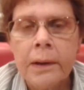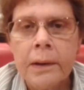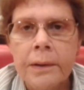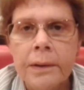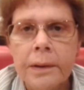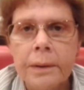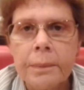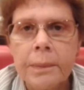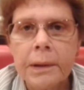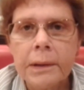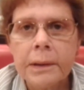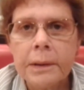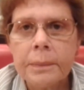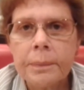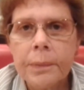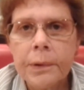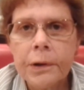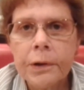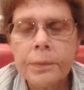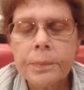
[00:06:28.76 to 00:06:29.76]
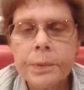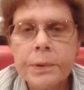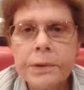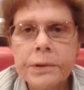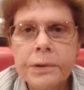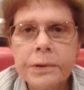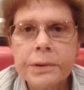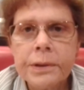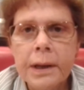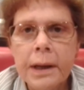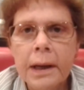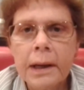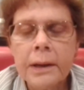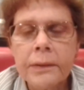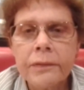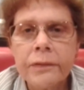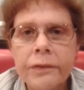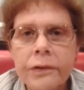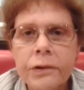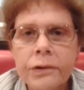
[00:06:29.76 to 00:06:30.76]
the multi-purpose. I've
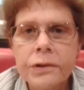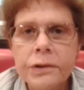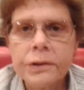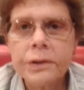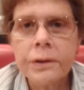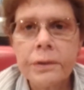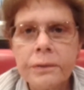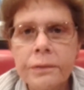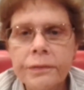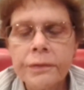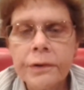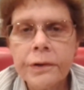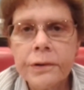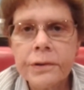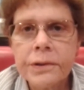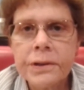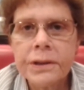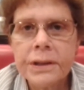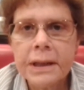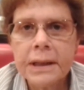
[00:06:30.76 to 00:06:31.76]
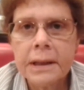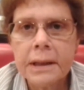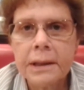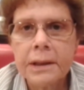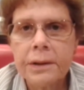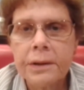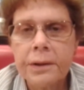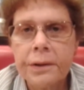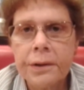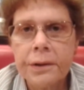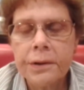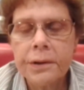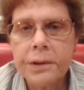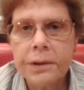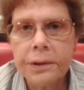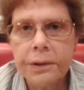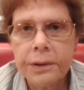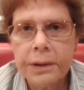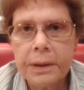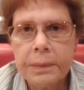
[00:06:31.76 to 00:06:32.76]
used it on first, second, and third
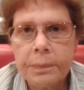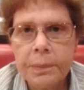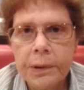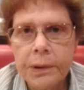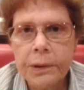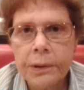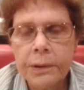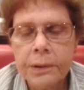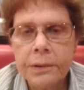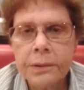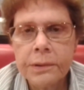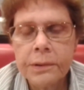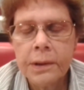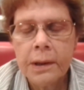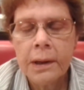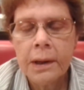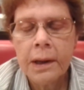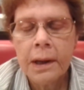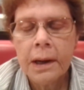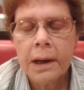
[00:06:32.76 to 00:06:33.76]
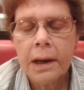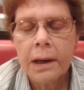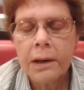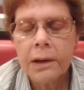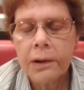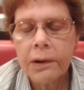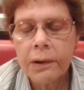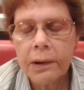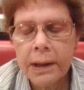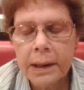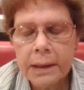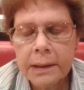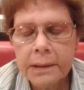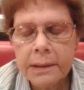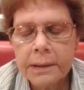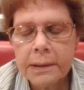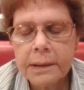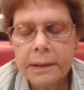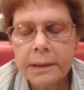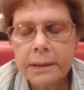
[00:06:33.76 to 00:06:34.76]
degree burns. A great
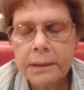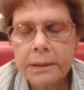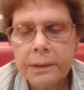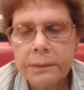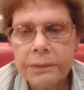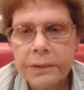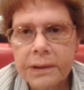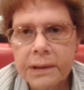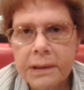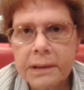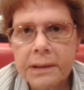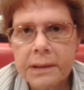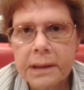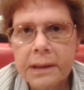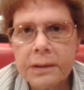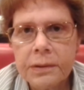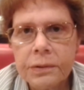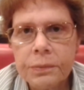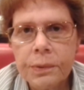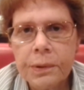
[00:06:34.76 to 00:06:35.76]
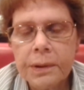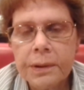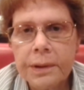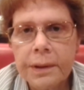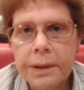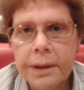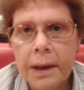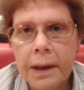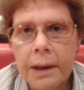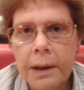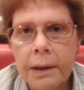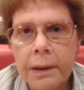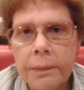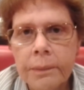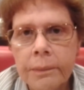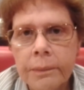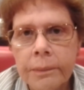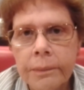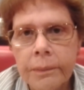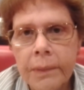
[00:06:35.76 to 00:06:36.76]
deal of success with
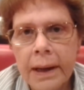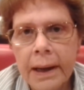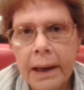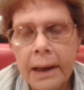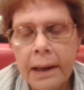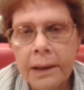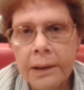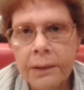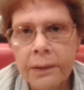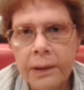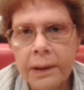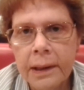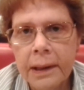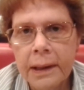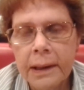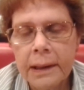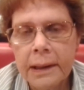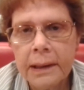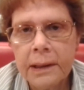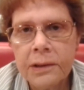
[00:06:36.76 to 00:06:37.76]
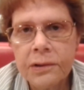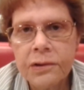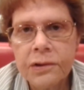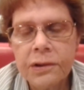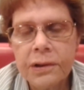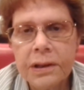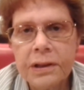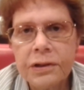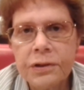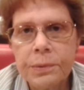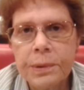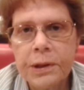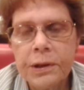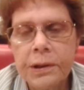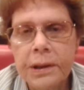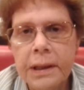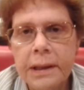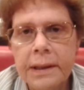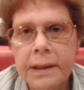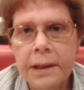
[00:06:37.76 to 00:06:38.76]
hand grenade injuries, where you
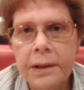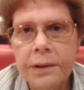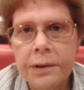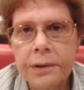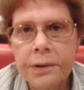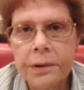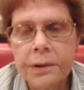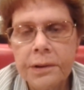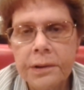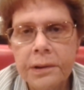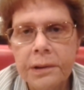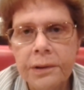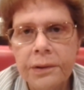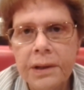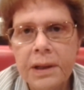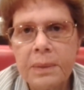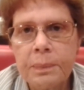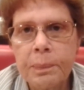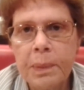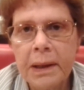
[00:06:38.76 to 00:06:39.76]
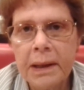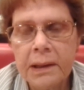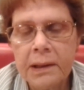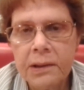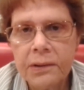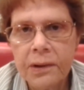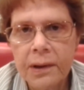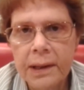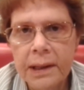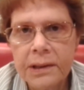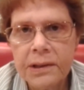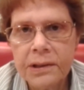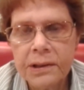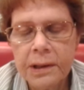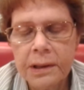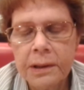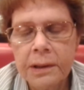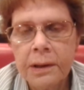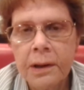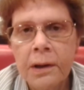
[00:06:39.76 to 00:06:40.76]
get that third degree
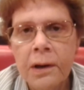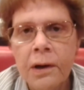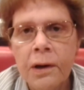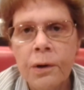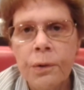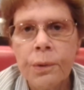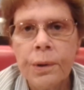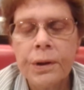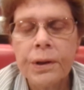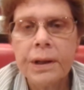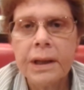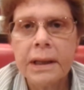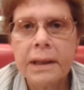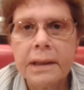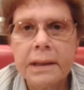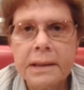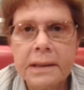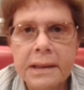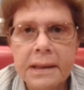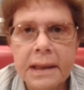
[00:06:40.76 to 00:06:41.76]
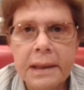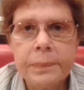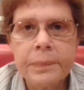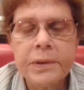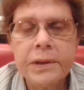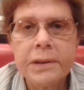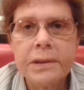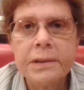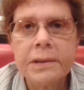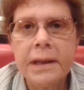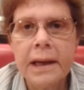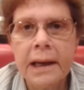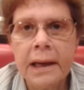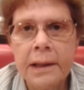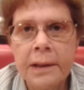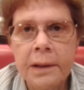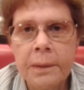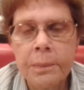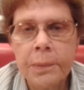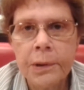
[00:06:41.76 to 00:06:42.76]
penetration, where you get the sepsis
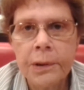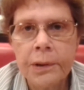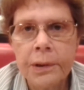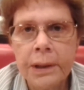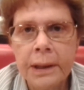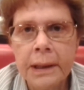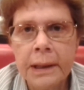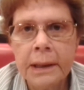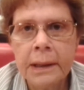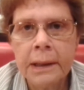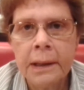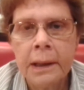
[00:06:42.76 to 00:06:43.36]
and the burning.